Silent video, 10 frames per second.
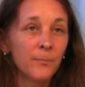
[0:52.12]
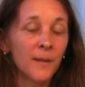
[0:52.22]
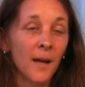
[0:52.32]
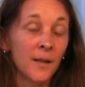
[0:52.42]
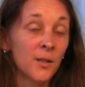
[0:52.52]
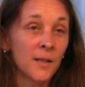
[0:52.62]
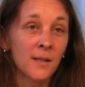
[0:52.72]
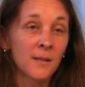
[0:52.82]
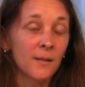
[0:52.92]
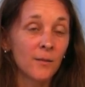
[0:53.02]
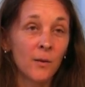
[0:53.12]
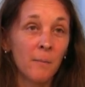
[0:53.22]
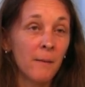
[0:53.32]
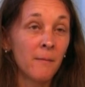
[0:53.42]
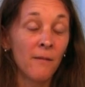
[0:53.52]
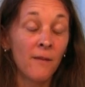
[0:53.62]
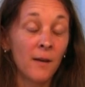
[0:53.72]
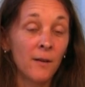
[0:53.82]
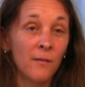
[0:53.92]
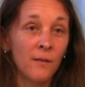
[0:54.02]
yeah, I just remember
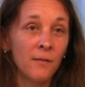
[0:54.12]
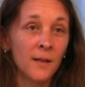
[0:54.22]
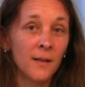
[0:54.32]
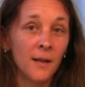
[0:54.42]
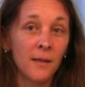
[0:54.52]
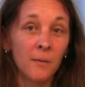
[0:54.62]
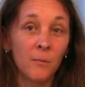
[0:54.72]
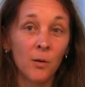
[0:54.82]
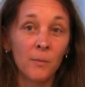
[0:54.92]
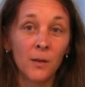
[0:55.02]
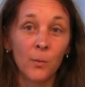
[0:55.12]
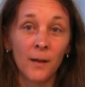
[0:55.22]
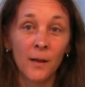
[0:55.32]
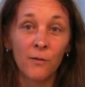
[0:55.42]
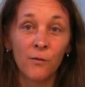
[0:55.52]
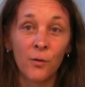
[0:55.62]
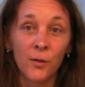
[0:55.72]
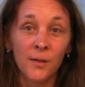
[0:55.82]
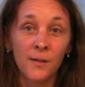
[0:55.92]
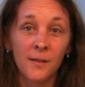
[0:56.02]
very vividly the moment when I
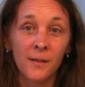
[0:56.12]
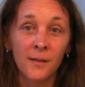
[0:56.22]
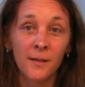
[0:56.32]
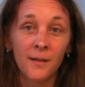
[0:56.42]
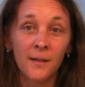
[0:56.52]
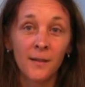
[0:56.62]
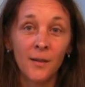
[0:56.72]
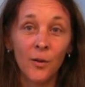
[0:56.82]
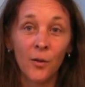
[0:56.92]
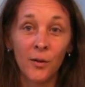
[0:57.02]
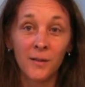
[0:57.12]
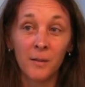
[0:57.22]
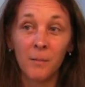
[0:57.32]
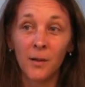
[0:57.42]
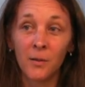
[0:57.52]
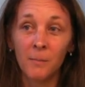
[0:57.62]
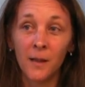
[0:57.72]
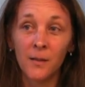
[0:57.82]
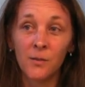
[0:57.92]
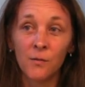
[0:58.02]
first heard about
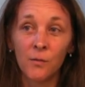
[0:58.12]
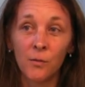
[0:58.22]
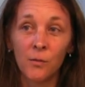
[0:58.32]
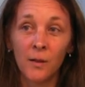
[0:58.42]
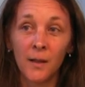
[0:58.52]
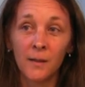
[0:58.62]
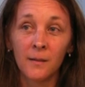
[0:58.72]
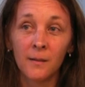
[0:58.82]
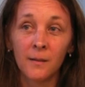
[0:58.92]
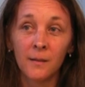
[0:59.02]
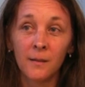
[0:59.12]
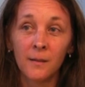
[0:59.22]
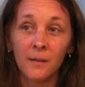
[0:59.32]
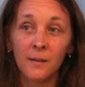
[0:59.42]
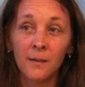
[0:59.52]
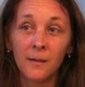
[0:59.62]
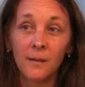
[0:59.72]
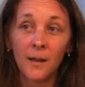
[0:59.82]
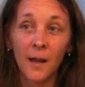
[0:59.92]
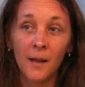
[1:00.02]
Balanced View and
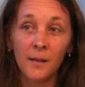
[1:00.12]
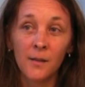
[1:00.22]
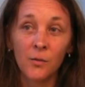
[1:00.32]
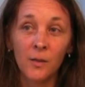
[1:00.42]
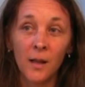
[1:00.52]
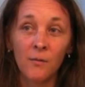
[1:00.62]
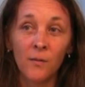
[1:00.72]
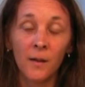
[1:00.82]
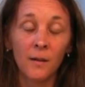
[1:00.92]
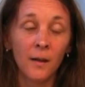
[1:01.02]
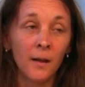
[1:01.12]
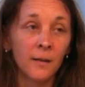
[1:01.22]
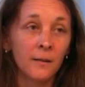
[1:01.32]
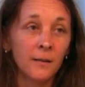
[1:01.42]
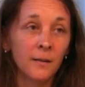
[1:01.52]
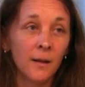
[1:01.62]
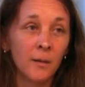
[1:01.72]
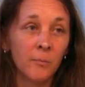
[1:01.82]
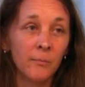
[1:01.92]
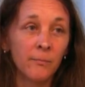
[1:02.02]
Candice O'Denver, and
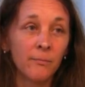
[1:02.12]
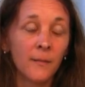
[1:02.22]
um,